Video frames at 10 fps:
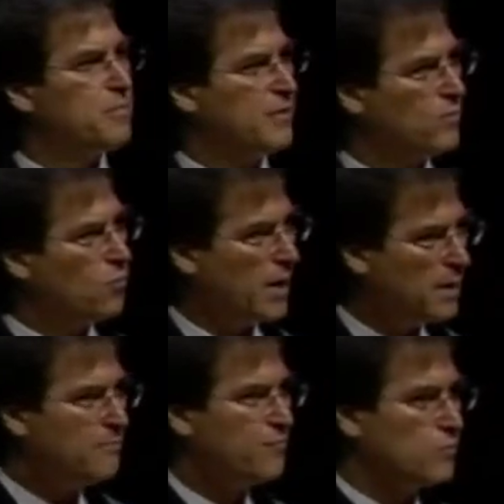them on the
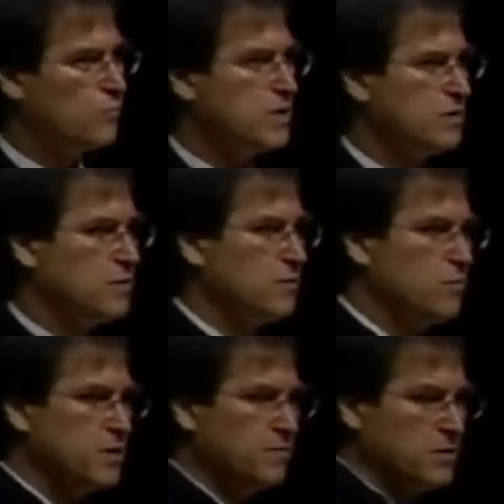web for the reasons
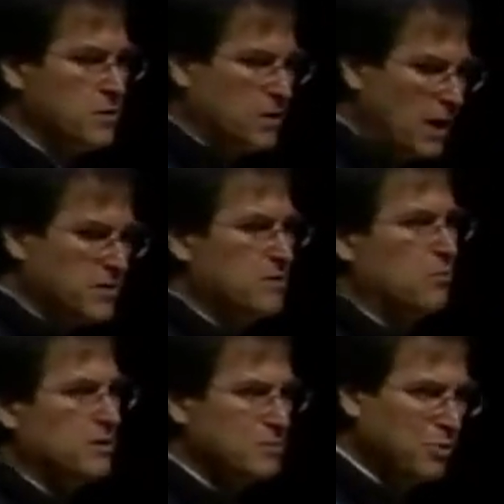that we have discussed, the
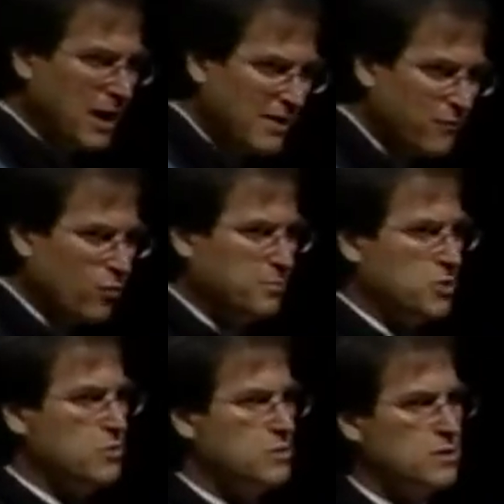multi-platform
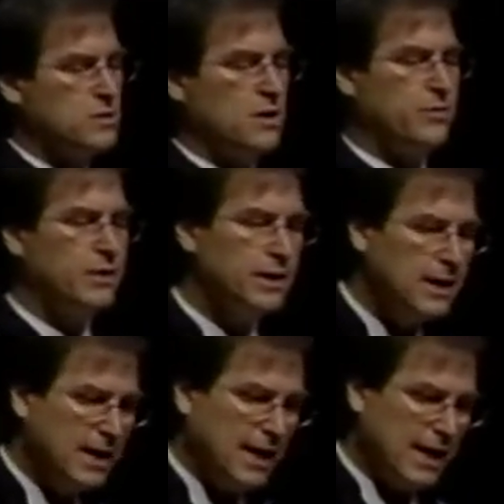issues, etc.
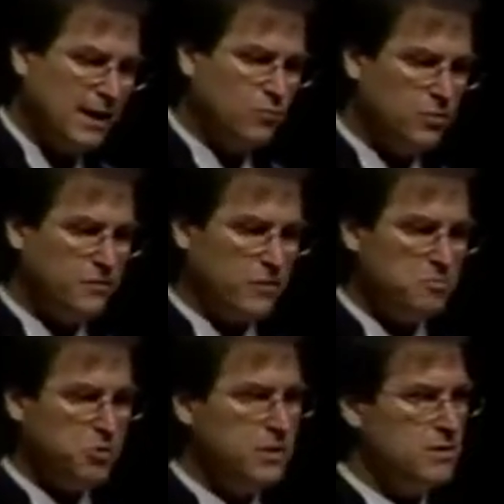And we're
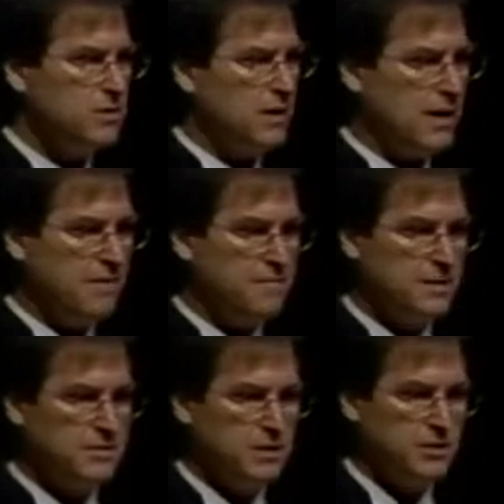very pleased to have
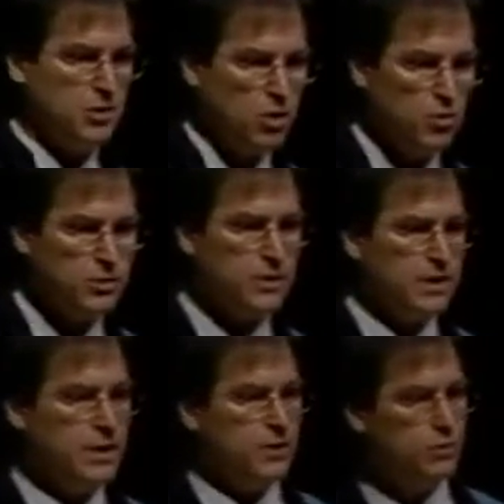Dylan Kohler,
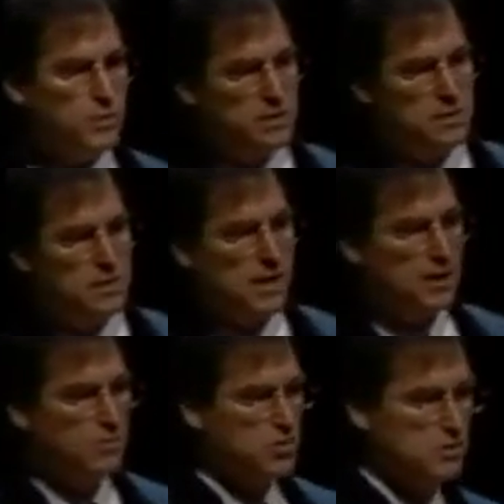who is in the
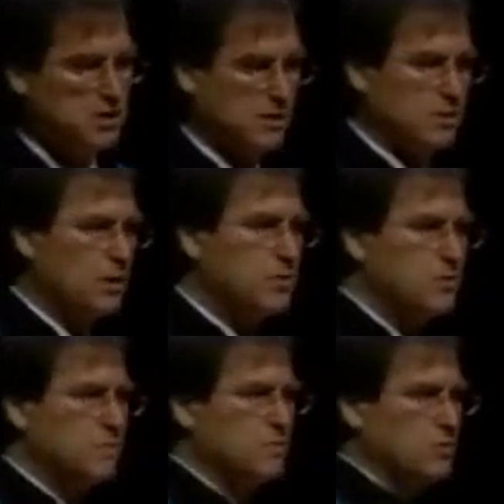animation
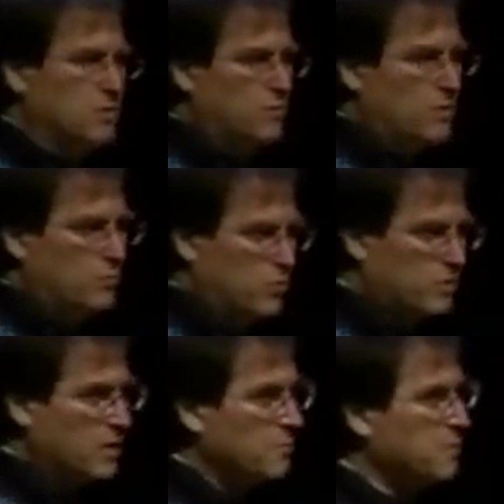technology division of
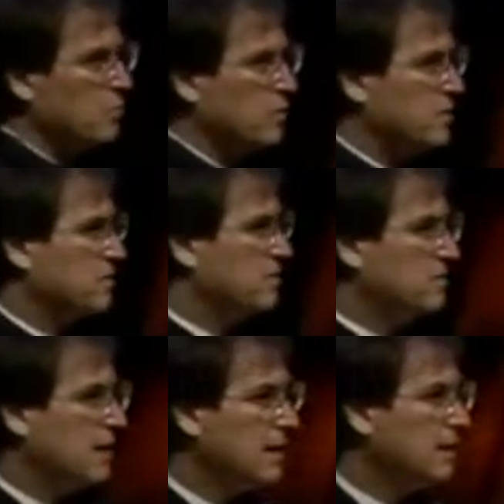DreamWorks, up here with us
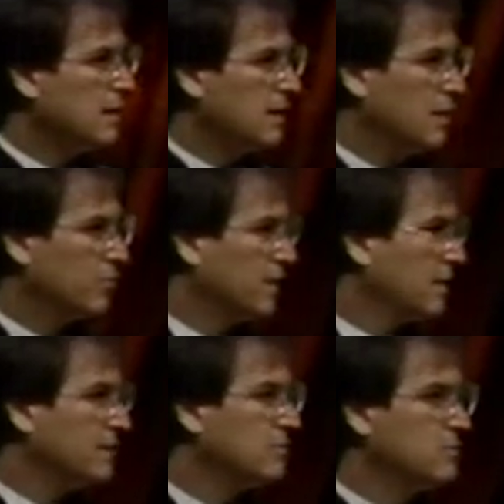today. And what I'd
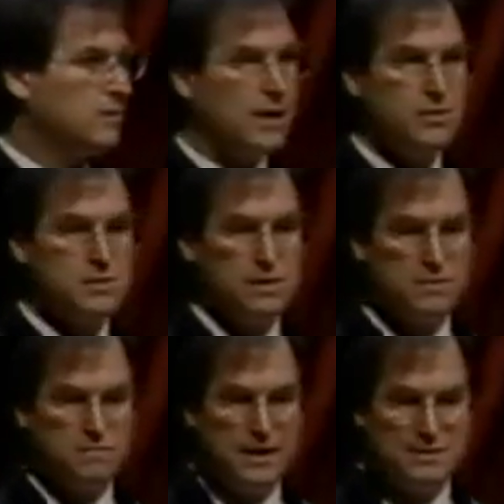like to do now is
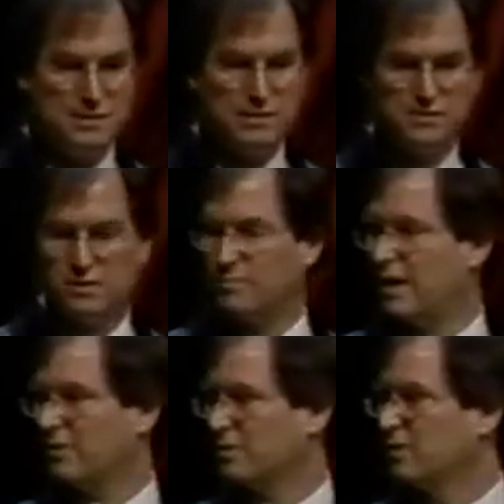invite Dylan to come
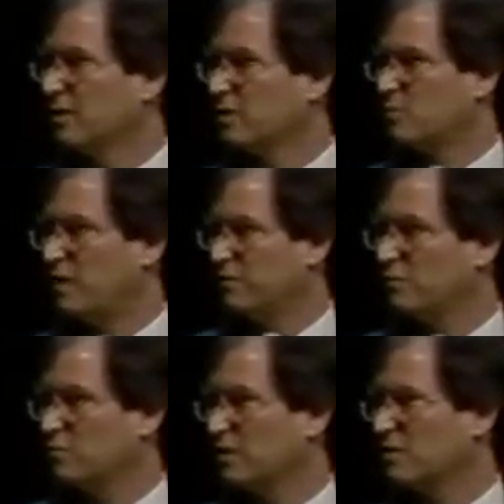out and spend a
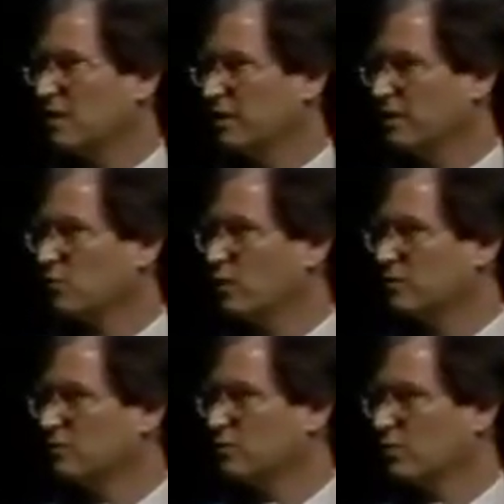few minutes telling us
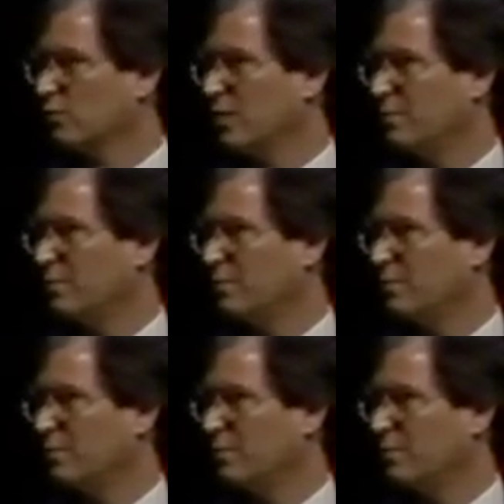what they're doing with